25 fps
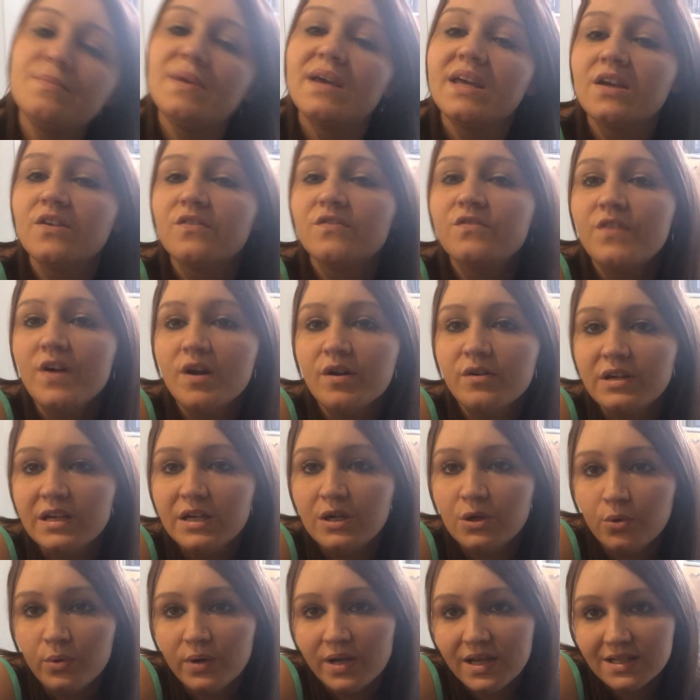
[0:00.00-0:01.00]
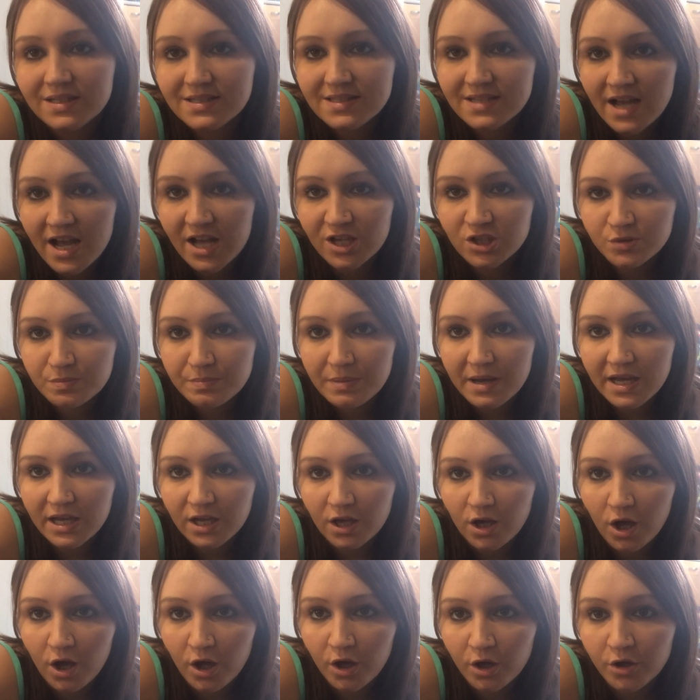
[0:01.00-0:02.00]
to make a very quick dash
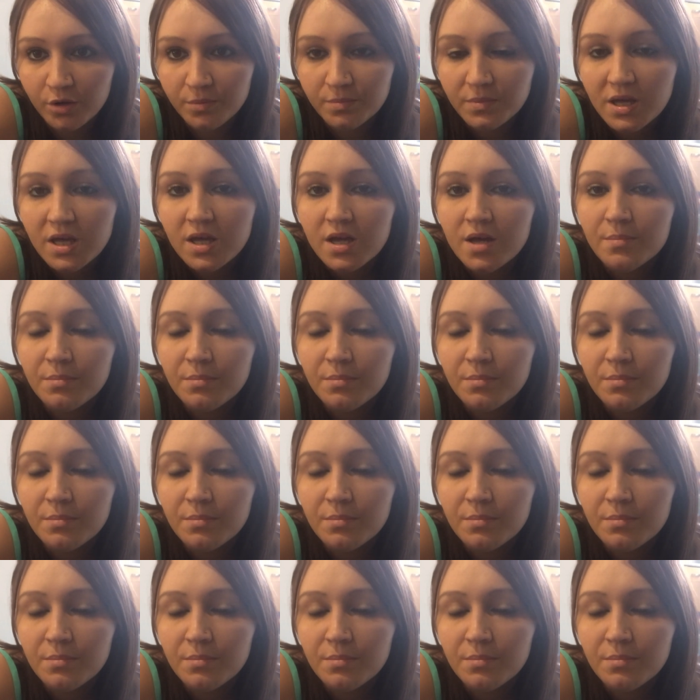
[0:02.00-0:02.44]
back home.